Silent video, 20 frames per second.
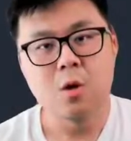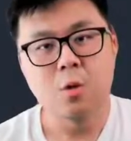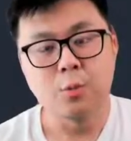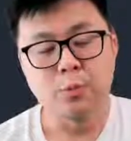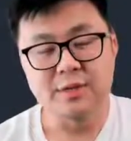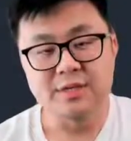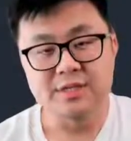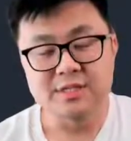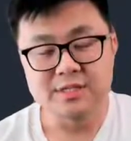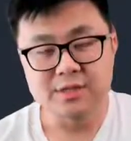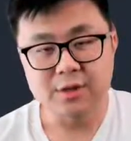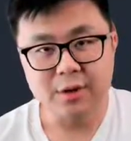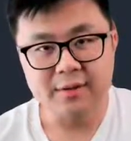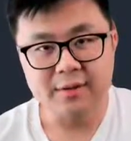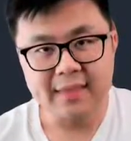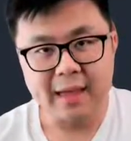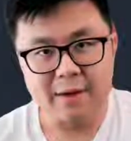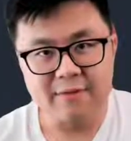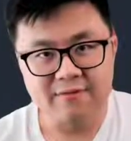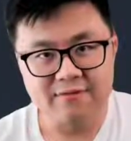We
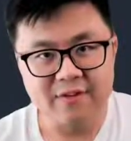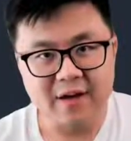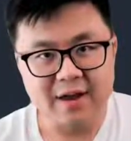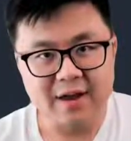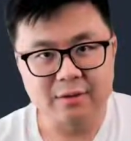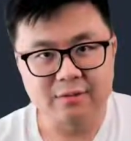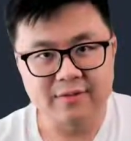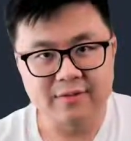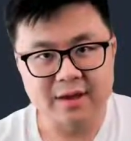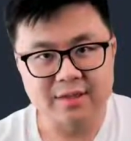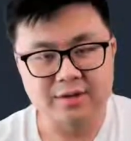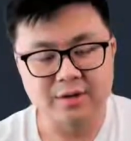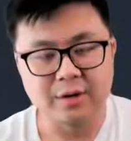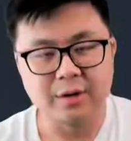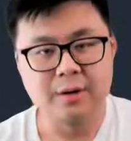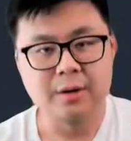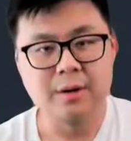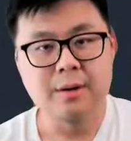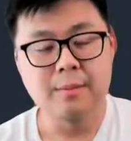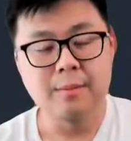start that final
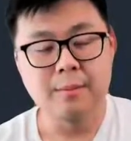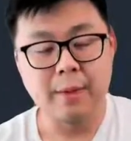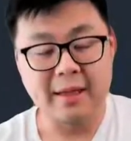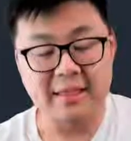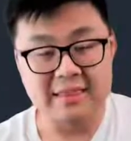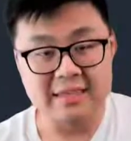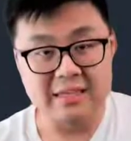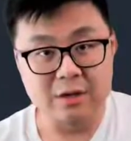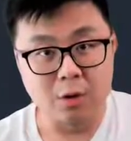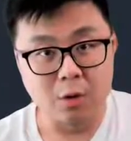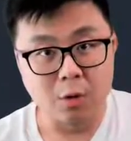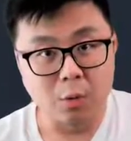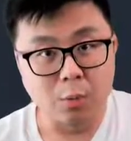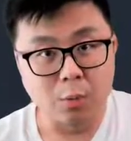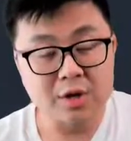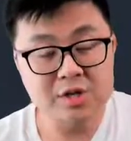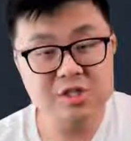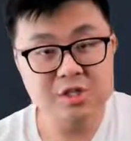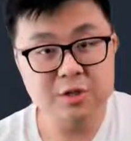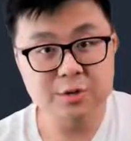vector at the
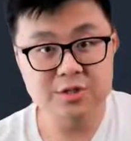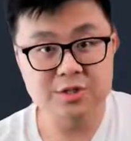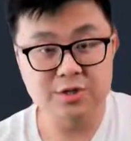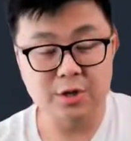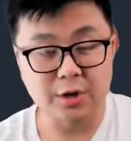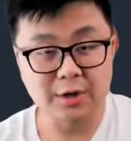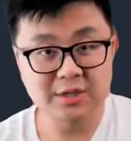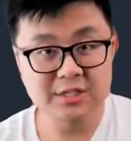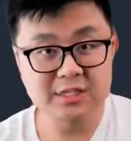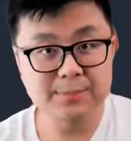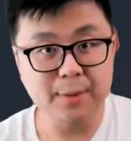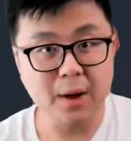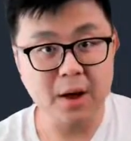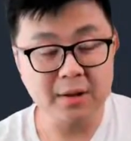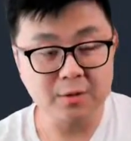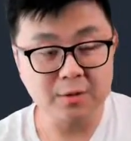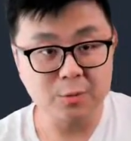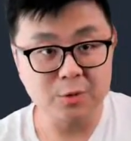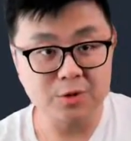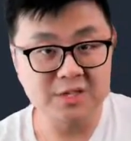original starting
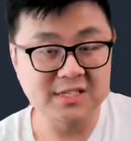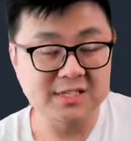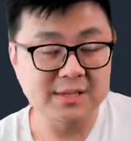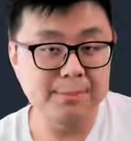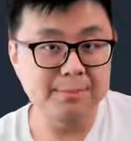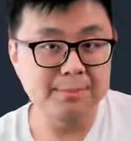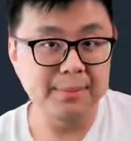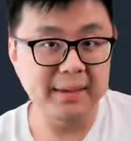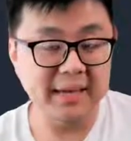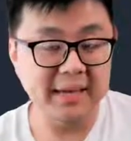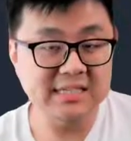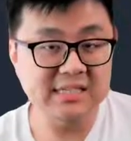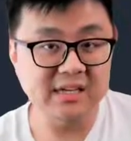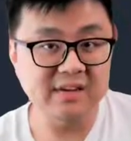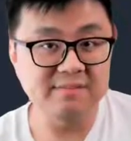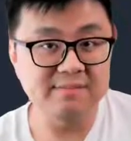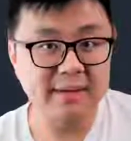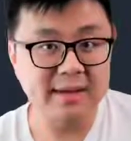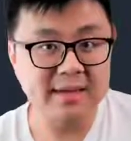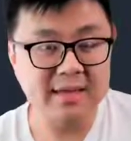spot, which is the base
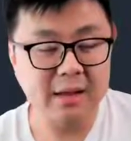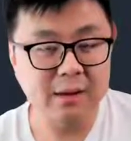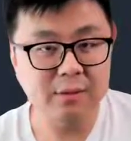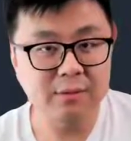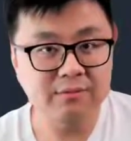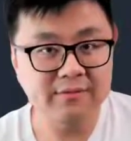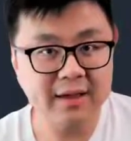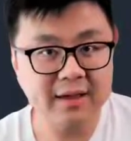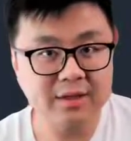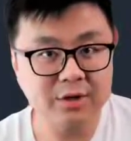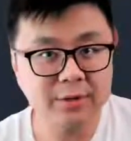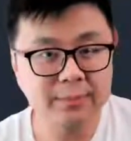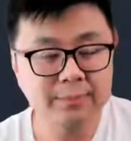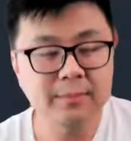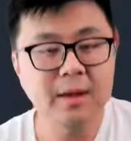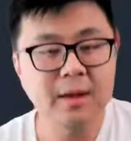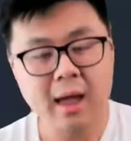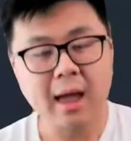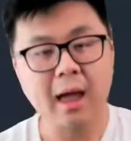of my yellow vector,